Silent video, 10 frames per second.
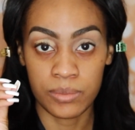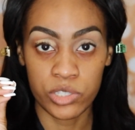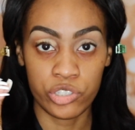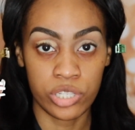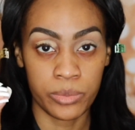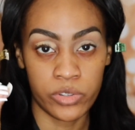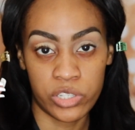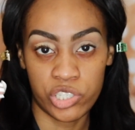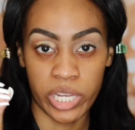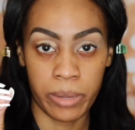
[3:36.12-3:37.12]

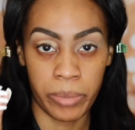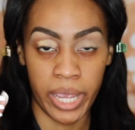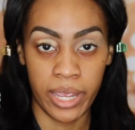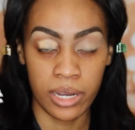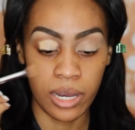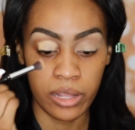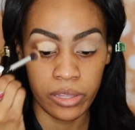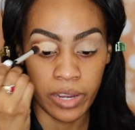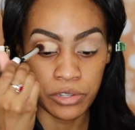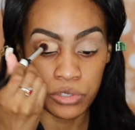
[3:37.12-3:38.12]
shimmery champagne
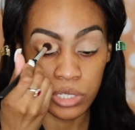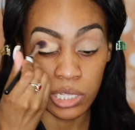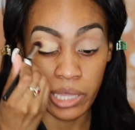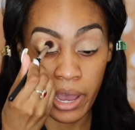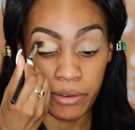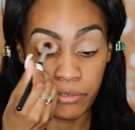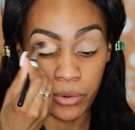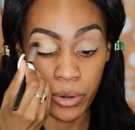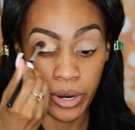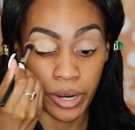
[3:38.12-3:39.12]
color. I use it a lot
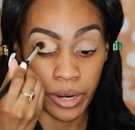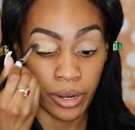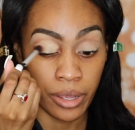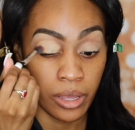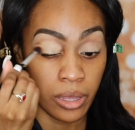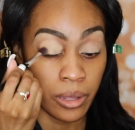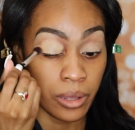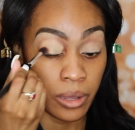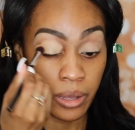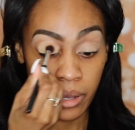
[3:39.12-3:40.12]
for
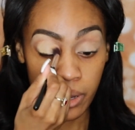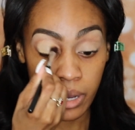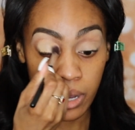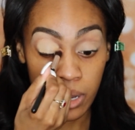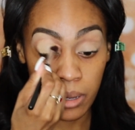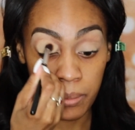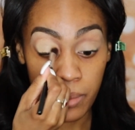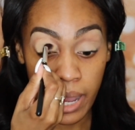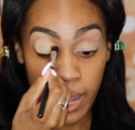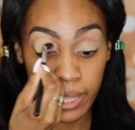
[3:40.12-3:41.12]

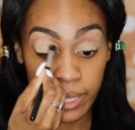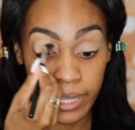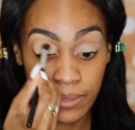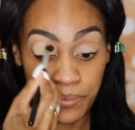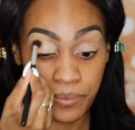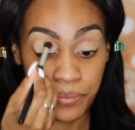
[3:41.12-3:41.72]
highlight.